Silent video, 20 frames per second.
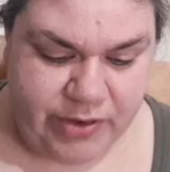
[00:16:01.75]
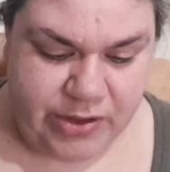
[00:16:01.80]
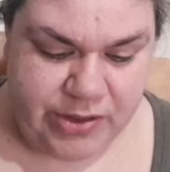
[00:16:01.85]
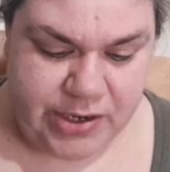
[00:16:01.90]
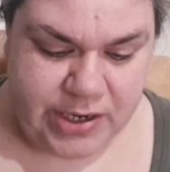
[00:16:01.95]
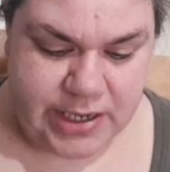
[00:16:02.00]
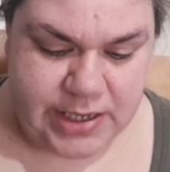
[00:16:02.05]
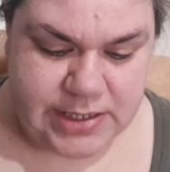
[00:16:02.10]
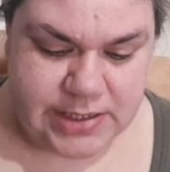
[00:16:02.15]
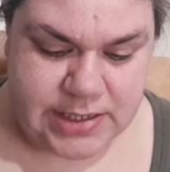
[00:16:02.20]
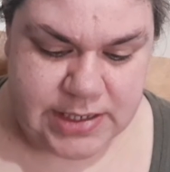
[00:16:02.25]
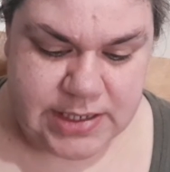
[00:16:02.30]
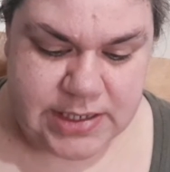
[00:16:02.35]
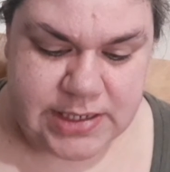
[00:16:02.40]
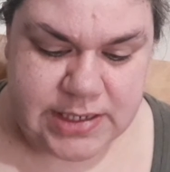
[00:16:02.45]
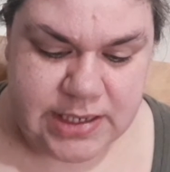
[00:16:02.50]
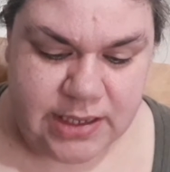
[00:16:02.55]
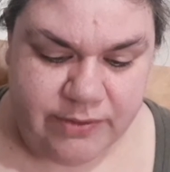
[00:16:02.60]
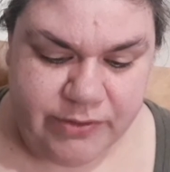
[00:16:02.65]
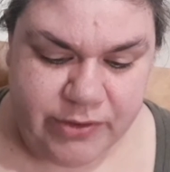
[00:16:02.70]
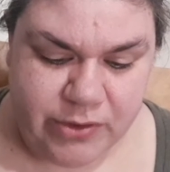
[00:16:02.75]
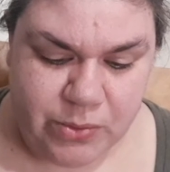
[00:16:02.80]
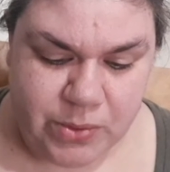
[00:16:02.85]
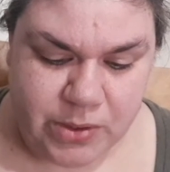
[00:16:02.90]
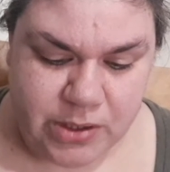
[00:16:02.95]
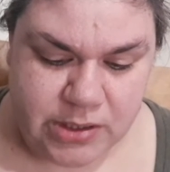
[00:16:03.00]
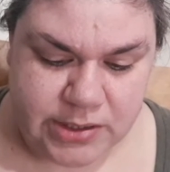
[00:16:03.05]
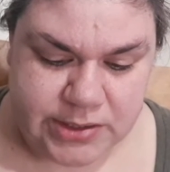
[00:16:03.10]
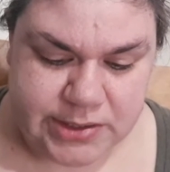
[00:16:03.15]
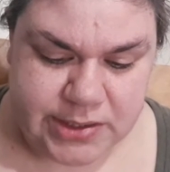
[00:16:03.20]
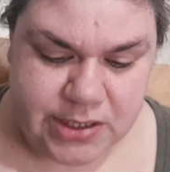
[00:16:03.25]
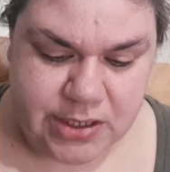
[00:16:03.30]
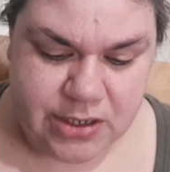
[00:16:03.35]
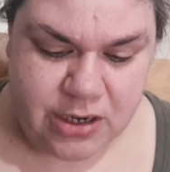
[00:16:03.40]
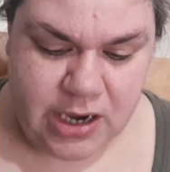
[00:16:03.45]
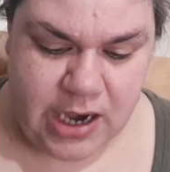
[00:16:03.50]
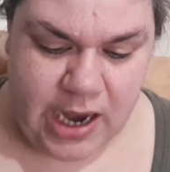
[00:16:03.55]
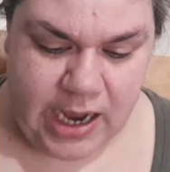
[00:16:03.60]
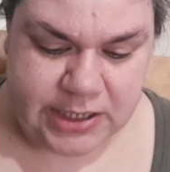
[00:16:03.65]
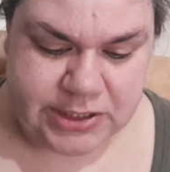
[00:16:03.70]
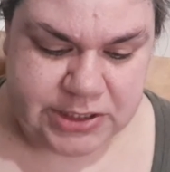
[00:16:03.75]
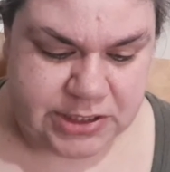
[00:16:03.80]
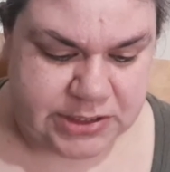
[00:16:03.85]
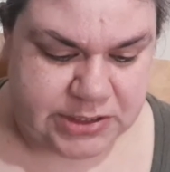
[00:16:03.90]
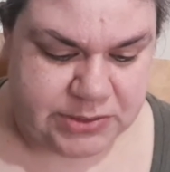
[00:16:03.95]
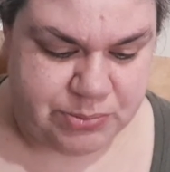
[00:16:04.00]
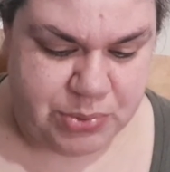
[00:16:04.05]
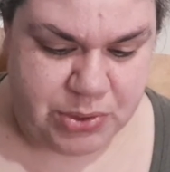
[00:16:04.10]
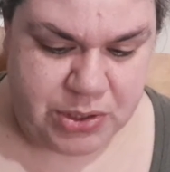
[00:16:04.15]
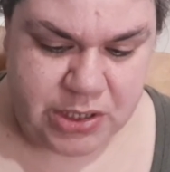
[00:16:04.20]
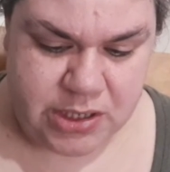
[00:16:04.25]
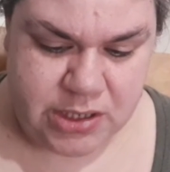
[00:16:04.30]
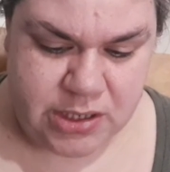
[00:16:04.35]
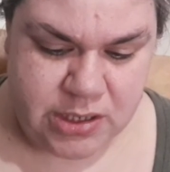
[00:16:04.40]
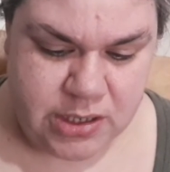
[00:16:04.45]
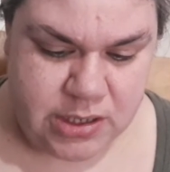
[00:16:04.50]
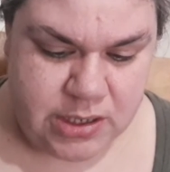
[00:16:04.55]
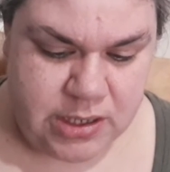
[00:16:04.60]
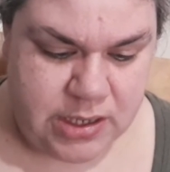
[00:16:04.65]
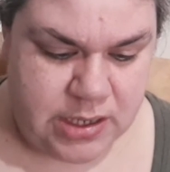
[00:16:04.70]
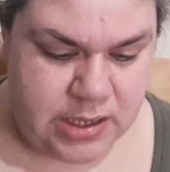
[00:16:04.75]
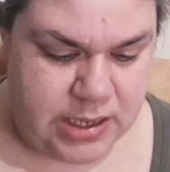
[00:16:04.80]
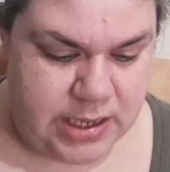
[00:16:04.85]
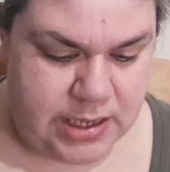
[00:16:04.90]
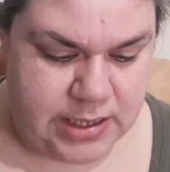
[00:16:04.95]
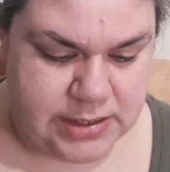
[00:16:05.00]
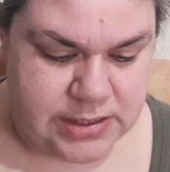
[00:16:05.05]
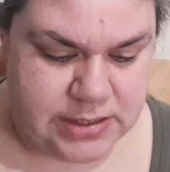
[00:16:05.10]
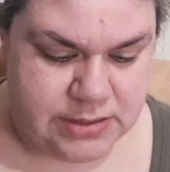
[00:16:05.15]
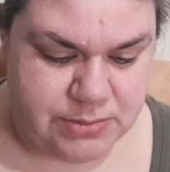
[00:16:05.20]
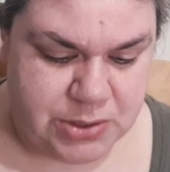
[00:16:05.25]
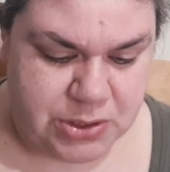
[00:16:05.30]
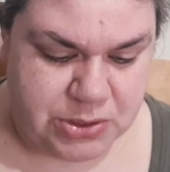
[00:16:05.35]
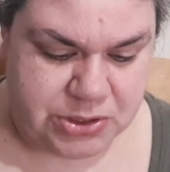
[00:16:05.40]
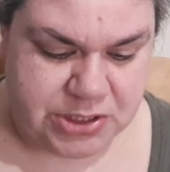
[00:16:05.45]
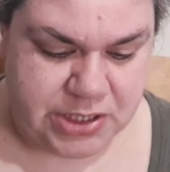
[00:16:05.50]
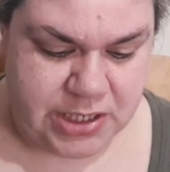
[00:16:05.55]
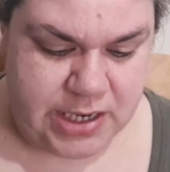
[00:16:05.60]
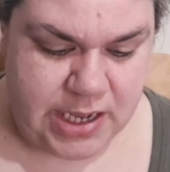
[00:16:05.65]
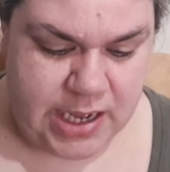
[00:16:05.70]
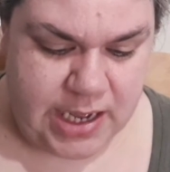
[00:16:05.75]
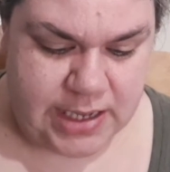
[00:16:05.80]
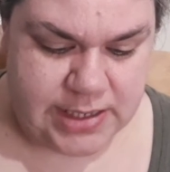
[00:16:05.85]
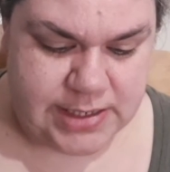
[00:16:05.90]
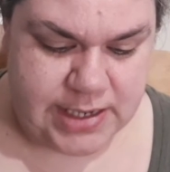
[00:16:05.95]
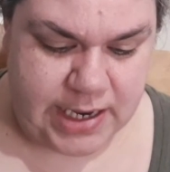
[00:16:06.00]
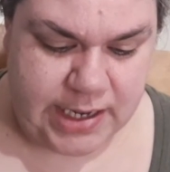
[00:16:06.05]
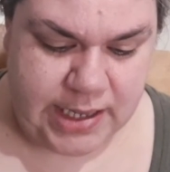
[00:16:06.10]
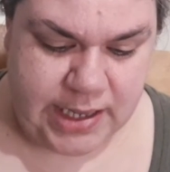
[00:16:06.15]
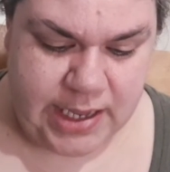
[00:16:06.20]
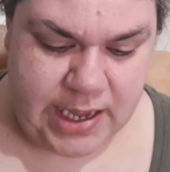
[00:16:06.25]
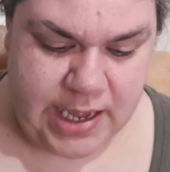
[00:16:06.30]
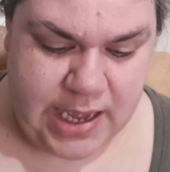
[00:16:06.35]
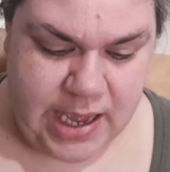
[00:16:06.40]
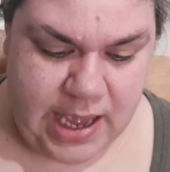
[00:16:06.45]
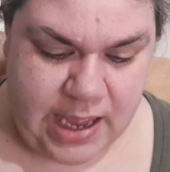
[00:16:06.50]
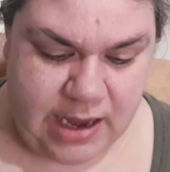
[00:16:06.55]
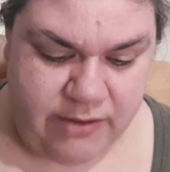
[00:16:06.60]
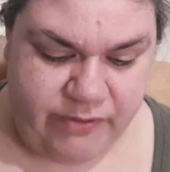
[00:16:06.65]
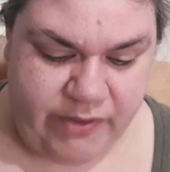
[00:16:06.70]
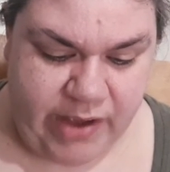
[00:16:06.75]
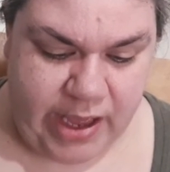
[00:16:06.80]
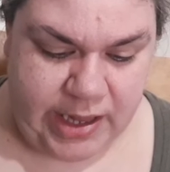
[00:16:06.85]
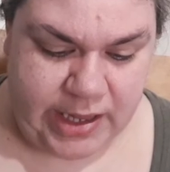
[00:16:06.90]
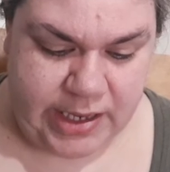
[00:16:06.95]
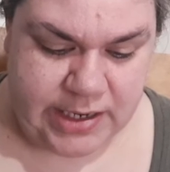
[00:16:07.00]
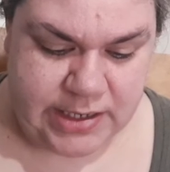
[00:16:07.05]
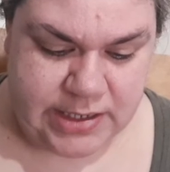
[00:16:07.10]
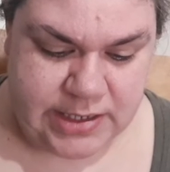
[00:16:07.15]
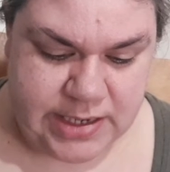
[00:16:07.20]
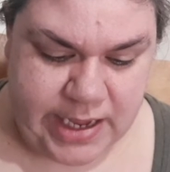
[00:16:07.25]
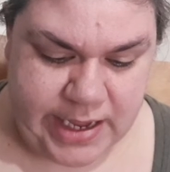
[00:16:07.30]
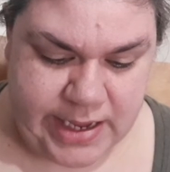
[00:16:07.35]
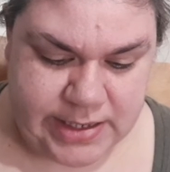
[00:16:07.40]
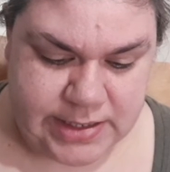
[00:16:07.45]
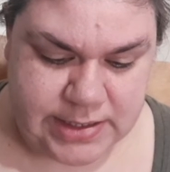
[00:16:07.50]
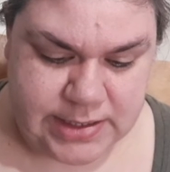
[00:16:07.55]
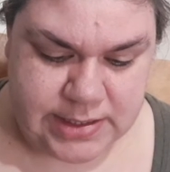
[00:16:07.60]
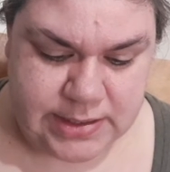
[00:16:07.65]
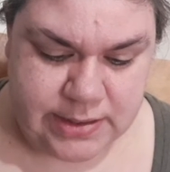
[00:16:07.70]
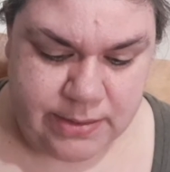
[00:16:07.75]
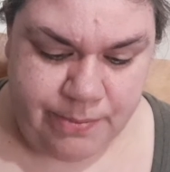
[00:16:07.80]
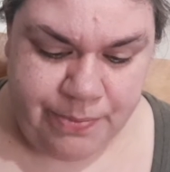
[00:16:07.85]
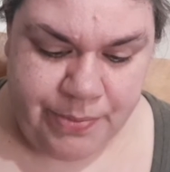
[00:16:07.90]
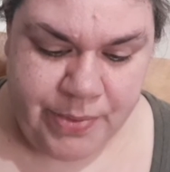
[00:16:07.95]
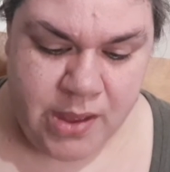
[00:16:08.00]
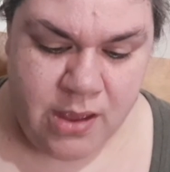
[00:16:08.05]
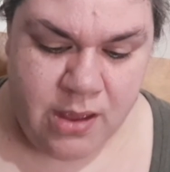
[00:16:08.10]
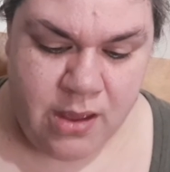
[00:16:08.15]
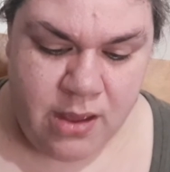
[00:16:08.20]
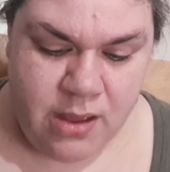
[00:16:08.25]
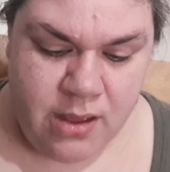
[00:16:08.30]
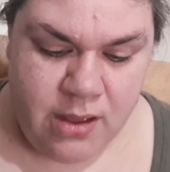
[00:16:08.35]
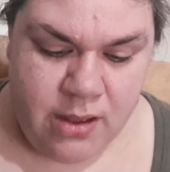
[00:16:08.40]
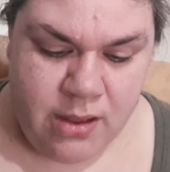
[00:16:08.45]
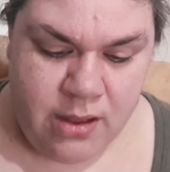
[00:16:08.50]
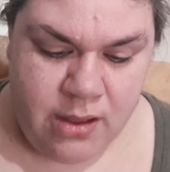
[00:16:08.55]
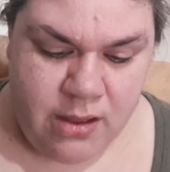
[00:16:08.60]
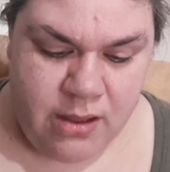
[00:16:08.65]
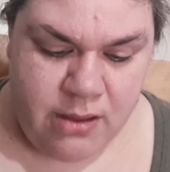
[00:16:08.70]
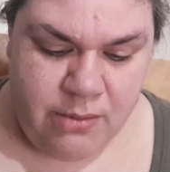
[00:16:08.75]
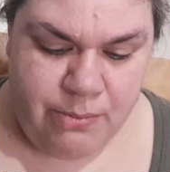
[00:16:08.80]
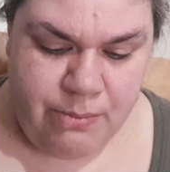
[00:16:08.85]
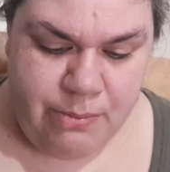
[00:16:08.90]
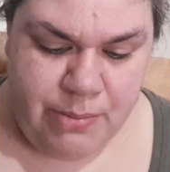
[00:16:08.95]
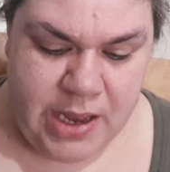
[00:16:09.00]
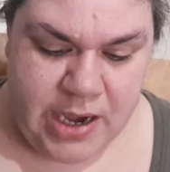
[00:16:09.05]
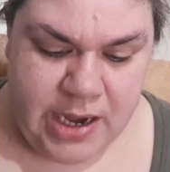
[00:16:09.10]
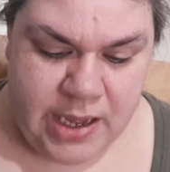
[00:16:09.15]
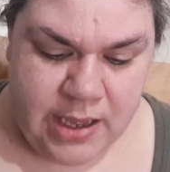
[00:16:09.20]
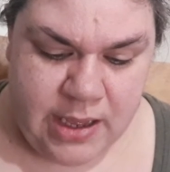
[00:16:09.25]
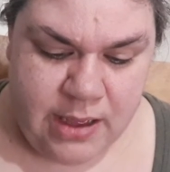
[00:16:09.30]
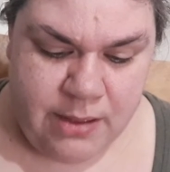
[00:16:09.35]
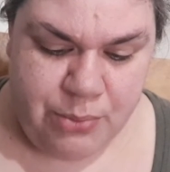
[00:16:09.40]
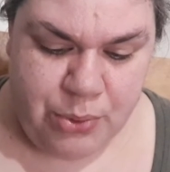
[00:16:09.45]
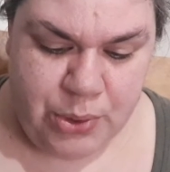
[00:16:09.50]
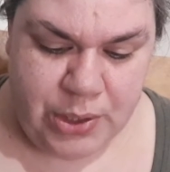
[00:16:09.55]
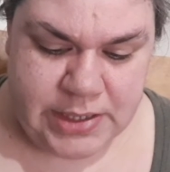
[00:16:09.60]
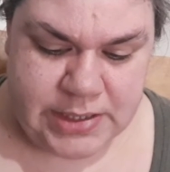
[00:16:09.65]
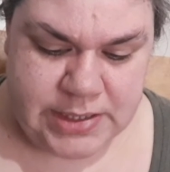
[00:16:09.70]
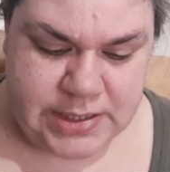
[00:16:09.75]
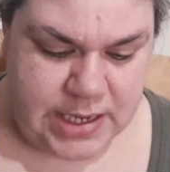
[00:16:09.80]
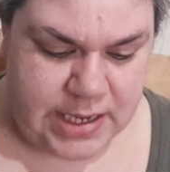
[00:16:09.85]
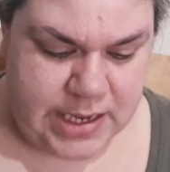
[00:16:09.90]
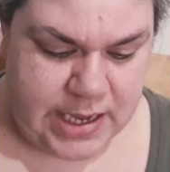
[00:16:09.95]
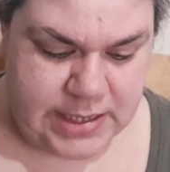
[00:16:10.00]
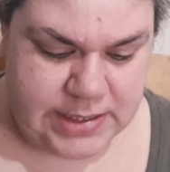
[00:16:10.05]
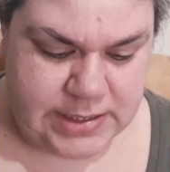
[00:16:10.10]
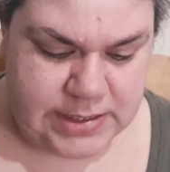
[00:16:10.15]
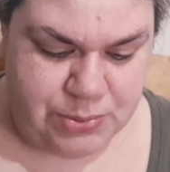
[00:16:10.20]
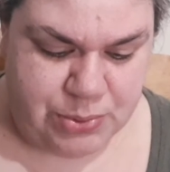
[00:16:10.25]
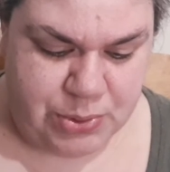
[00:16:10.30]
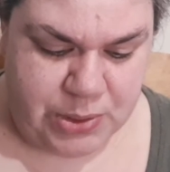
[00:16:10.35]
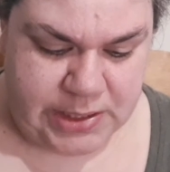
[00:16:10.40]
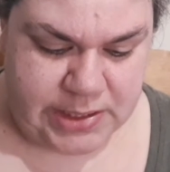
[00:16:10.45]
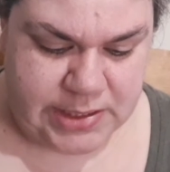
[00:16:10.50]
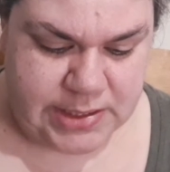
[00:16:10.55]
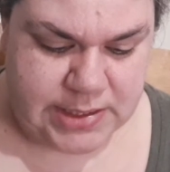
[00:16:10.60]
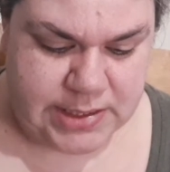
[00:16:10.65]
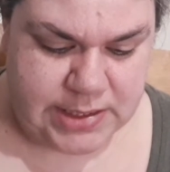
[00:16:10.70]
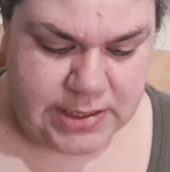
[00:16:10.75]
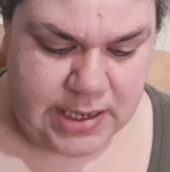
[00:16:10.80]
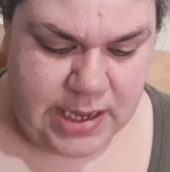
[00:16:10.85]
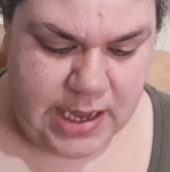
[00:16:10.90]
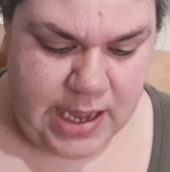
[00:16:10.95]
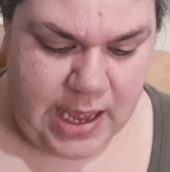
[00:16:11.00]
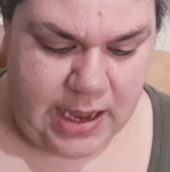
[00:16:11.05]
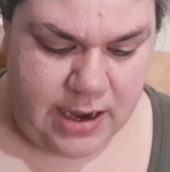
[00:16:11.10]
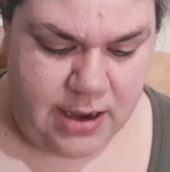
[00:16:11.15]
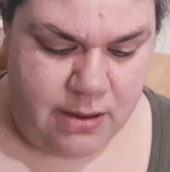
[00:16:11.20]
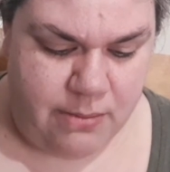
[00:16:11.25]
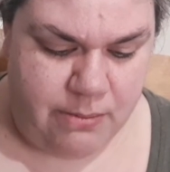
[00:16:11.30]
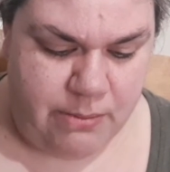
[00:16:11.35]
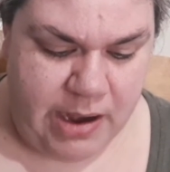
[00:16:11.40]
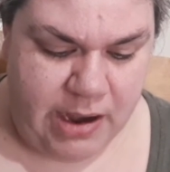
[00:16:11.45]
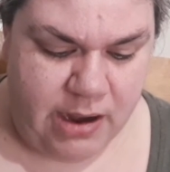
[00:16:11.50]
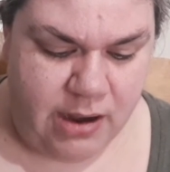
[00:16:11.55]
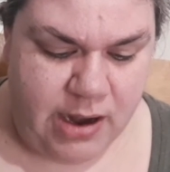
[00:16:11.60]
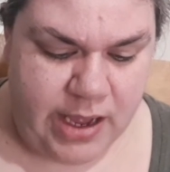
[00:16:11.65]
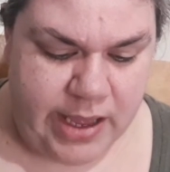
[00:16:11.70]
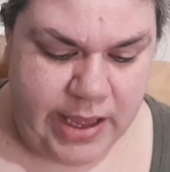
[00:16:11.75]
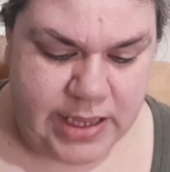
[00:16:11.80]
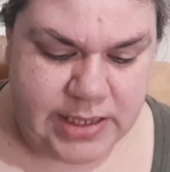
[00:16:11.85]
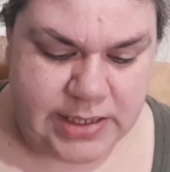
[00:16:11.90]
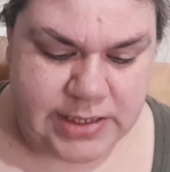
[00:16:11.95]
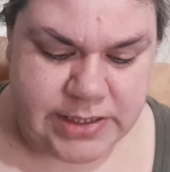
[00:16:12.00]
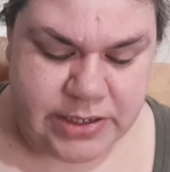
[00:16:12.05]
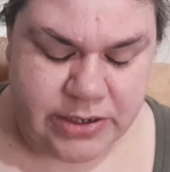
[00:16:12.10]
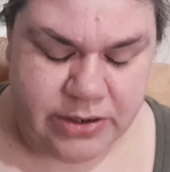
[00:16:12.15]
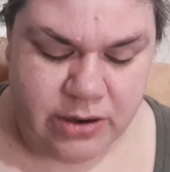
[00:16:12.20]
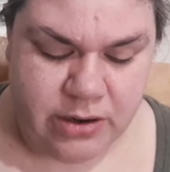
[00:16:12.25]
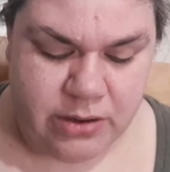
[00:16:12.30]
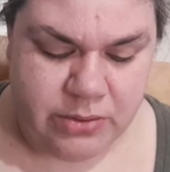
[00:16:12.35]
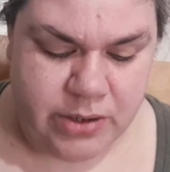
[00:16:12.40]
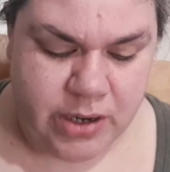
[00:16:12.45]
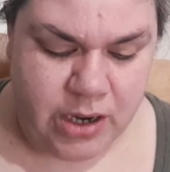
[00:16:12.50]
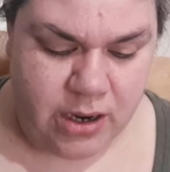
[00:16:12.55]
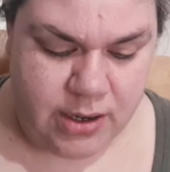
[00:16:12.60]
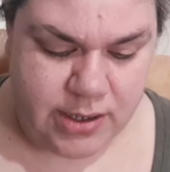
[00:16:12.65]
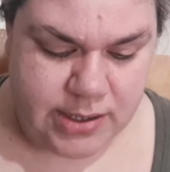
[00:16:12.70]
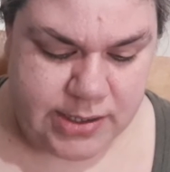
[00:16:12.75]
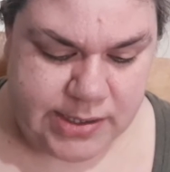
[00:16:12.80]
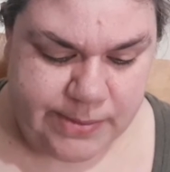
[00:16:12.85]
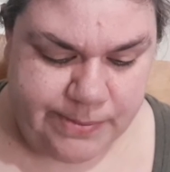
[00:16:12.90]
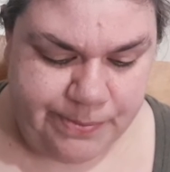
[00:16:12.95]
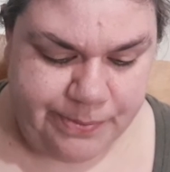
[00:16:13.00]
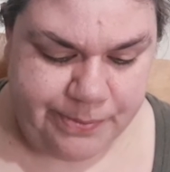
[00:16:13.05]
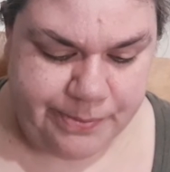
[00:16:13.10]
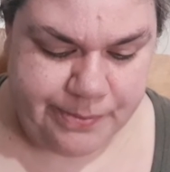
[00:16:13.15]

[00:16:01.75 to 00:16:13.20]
further into the silver world, her actions put into motion a deadly and violent dance, pitting prince against prince and Mare against her own heart.